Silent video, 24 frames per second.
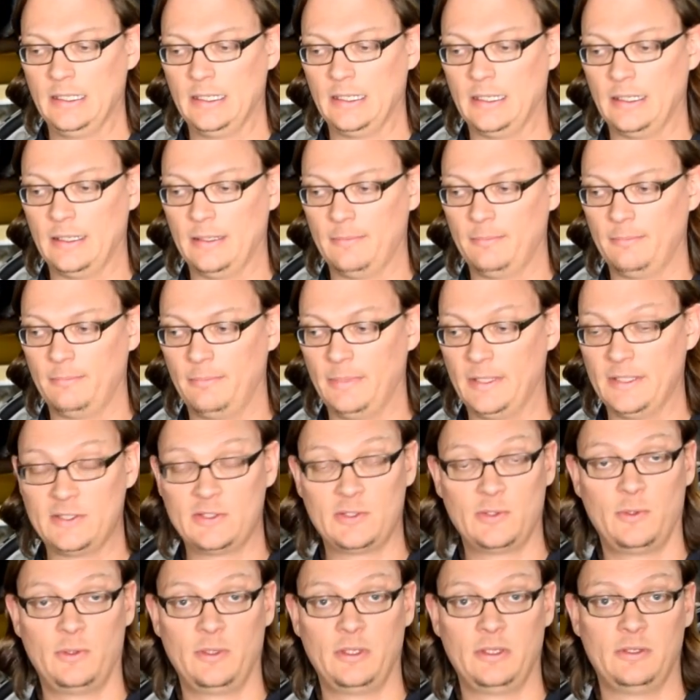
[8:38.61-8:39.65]
but
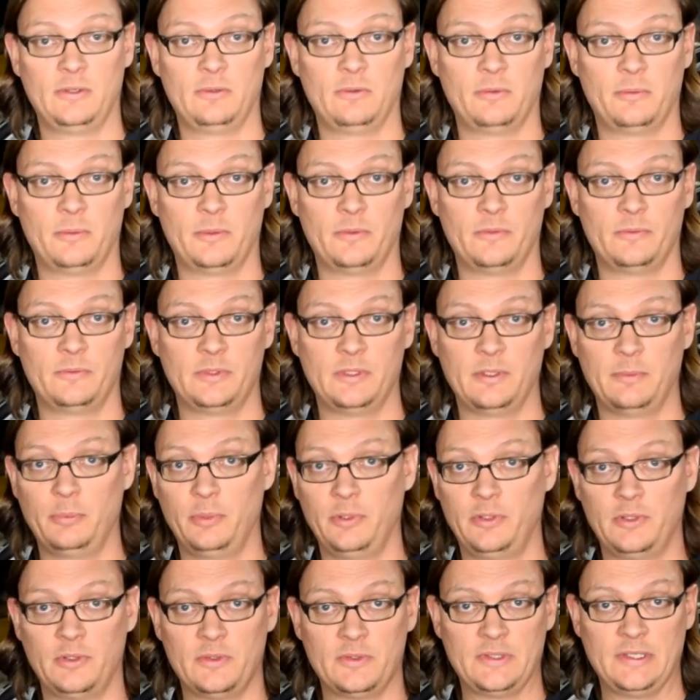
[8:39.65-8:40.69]
it's totally doable to
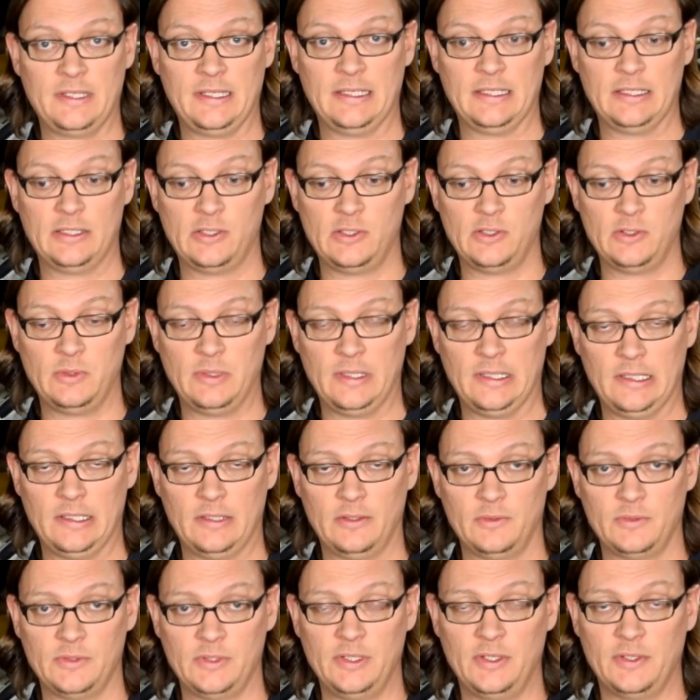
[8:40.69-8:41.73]
put those into any of
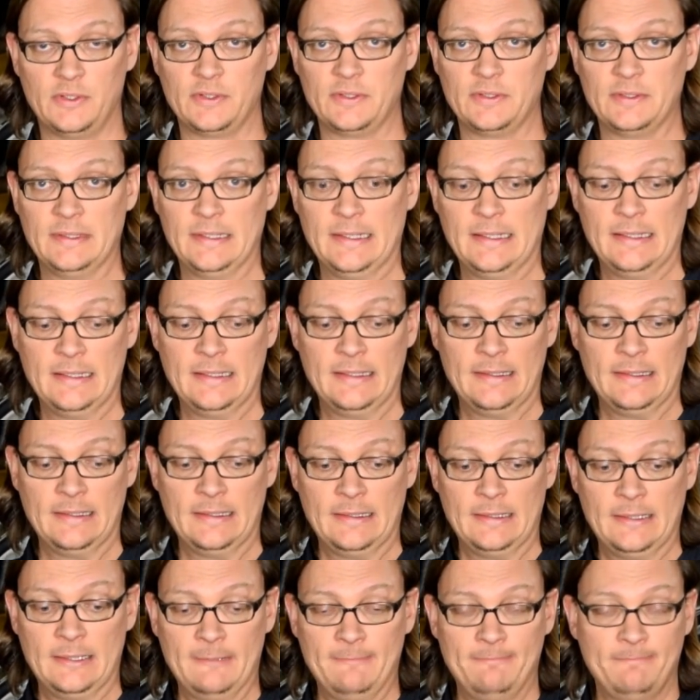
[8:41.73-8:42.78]
those years.
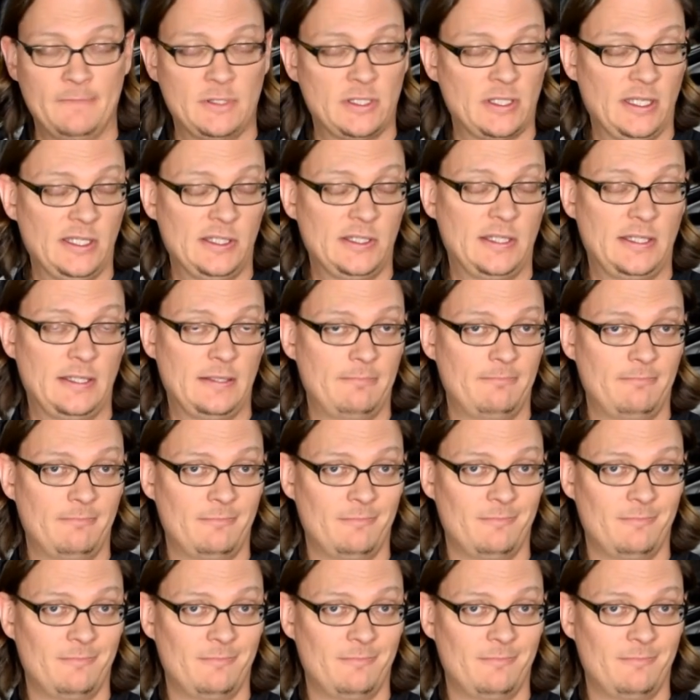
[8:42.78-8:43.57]
So that's